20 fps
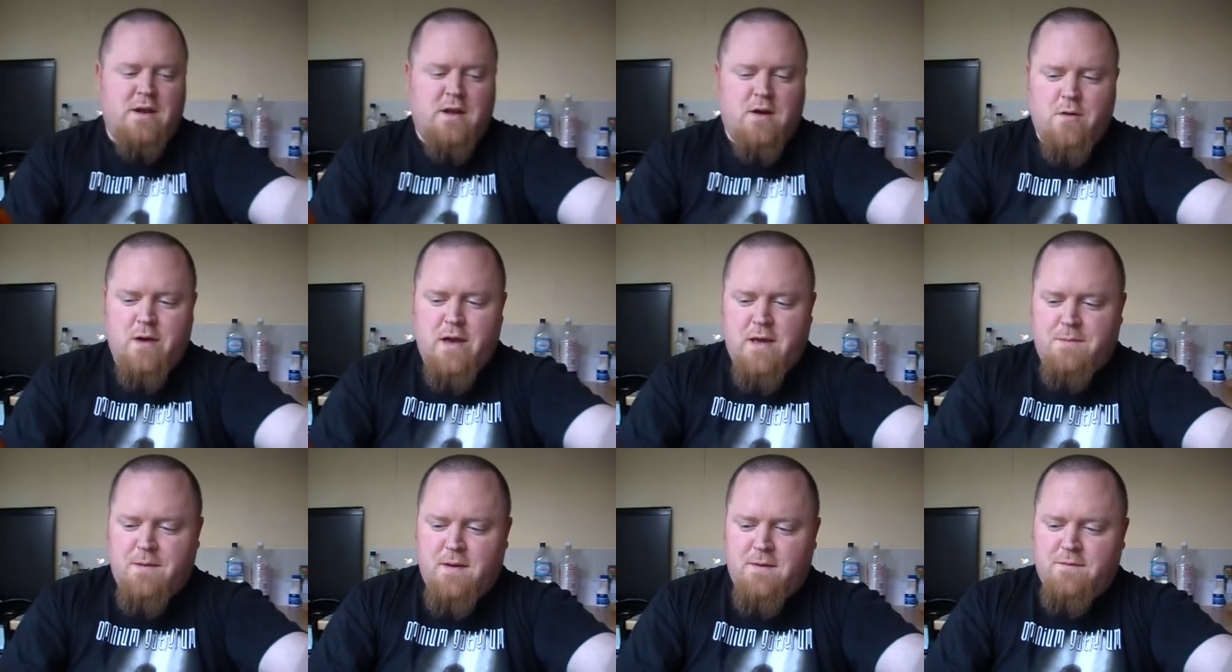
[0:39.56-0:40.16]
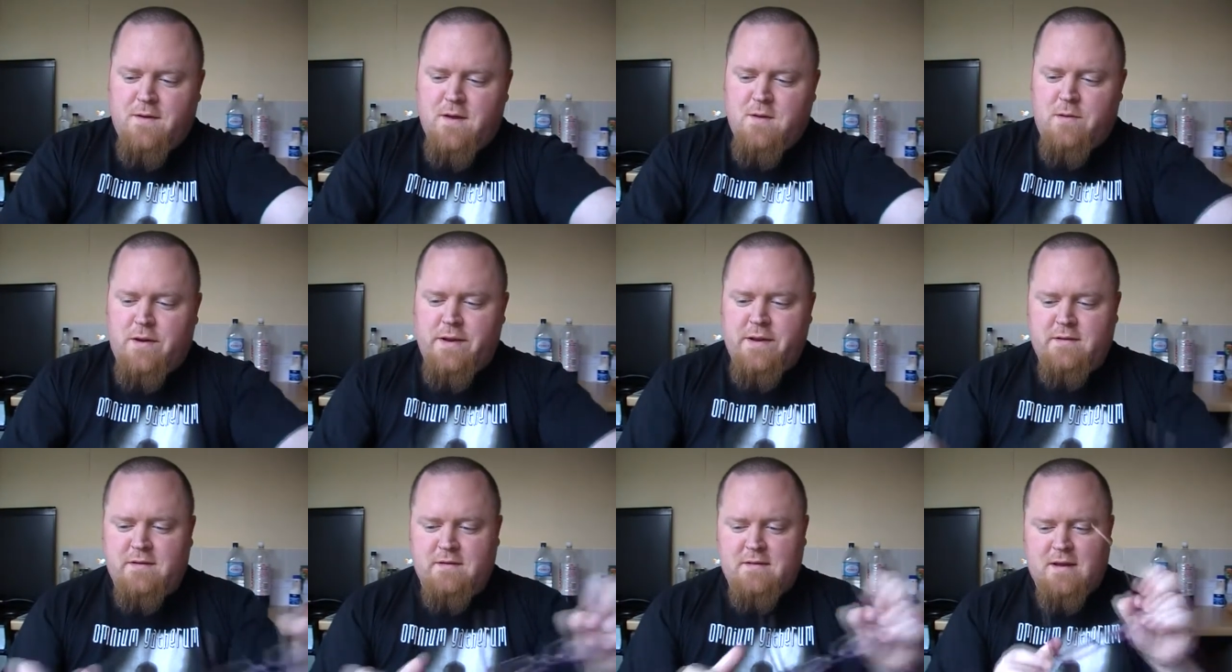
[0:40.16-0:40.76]
low ABV one.
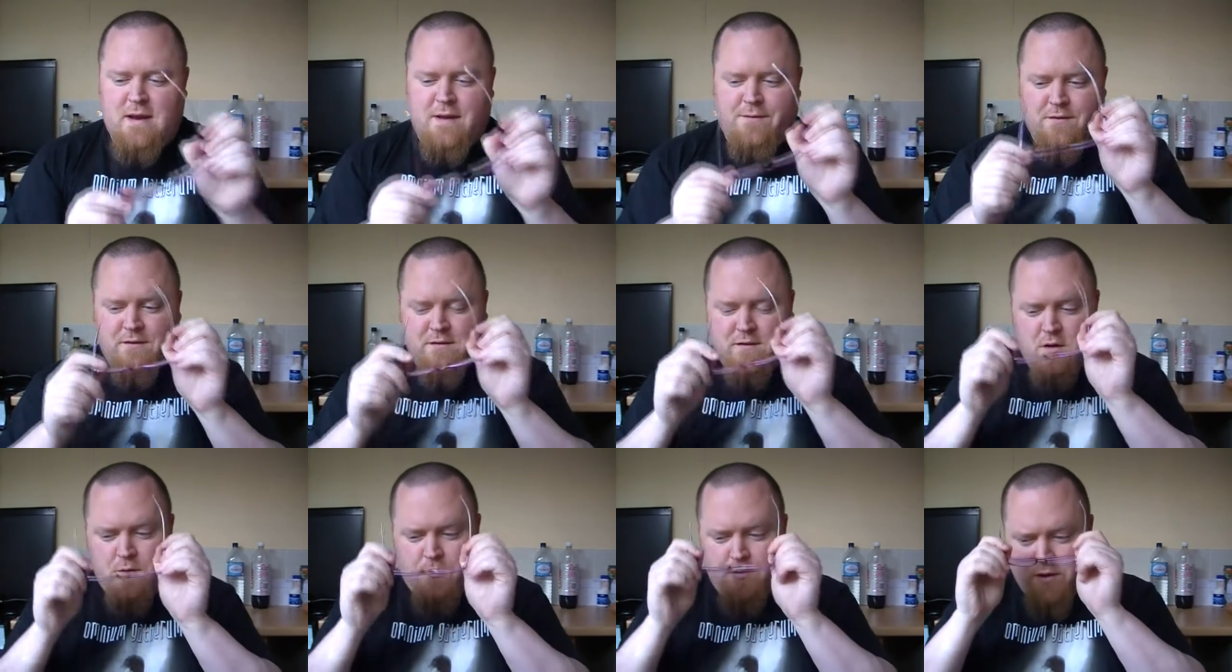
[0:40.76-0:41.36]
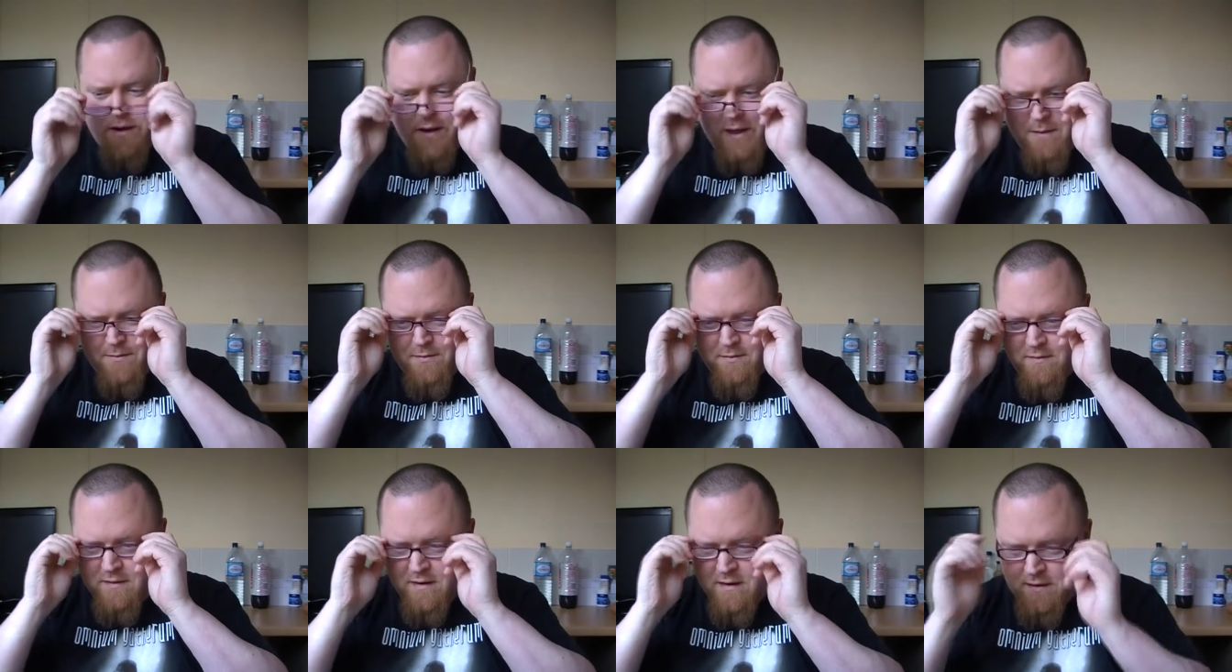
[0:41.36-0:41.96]
This is another 2.8%,
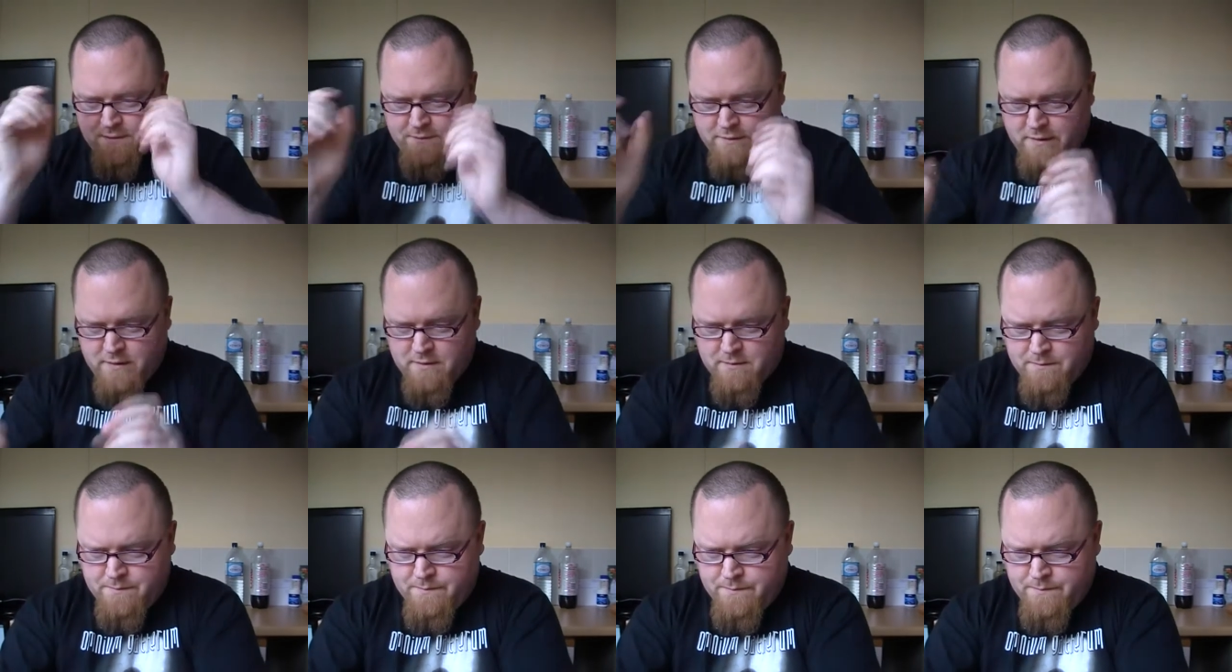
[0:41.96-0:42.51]
I think.